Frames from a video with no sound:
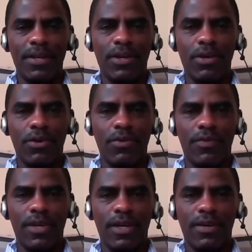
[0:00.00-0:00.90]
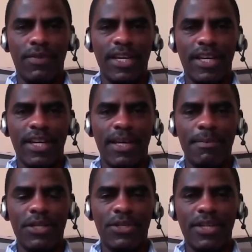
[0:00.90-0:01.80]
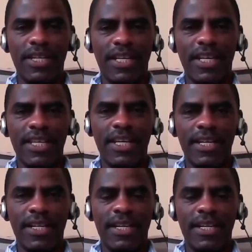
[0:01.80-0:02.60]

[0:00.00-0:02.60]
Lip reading: of vehicular emission in Kenya,